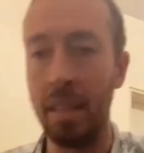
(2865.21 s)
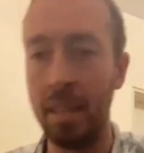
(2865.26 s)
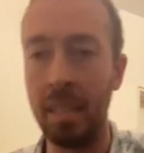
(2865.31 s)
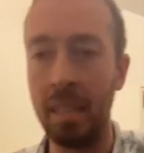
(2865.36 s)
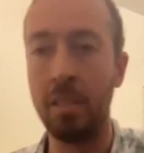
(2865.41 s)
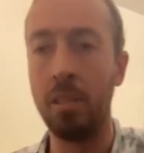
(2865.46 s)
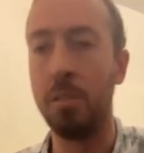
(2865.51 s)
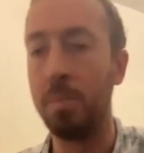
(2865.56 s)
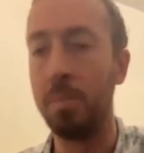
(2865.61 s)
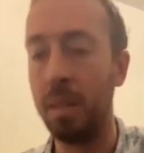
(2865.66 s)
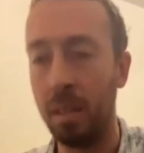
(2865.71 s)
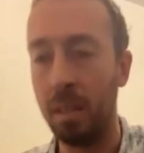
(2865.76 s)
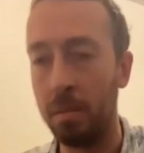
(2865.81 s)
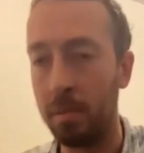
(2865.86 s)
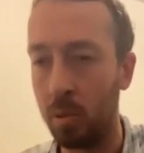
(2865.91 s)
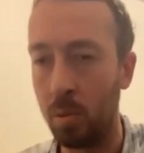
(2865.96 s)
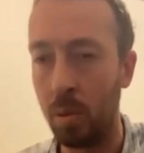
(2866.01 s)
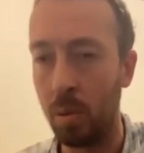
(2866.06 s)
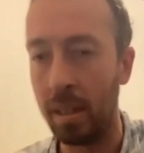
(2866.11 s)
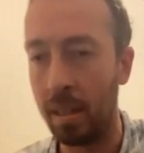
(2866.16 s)
and that just
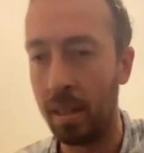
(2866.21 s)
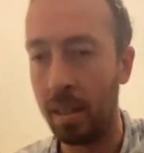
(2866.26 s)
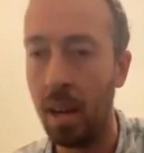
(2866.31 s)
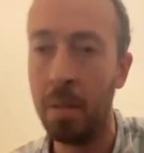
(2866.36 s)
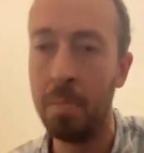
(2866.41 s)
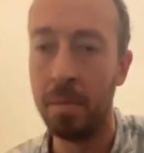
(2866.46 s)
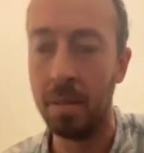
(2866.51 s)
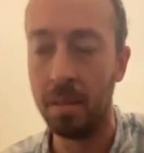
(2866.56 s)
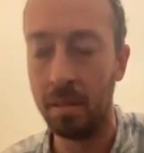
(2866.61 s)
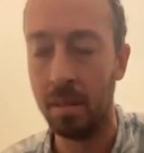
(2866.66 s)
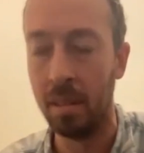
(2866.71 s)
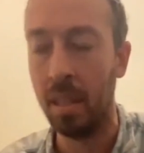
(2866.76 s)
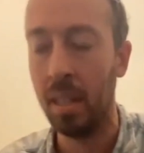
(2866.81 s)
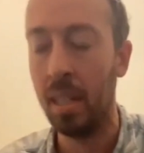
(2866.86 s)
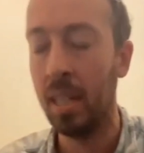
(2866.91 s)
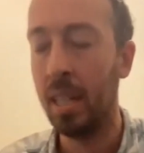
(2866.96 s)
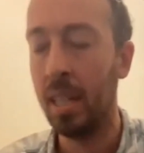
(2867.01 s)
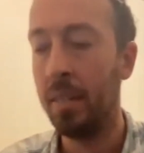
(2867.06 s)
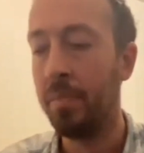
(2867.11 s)
becomes quite common.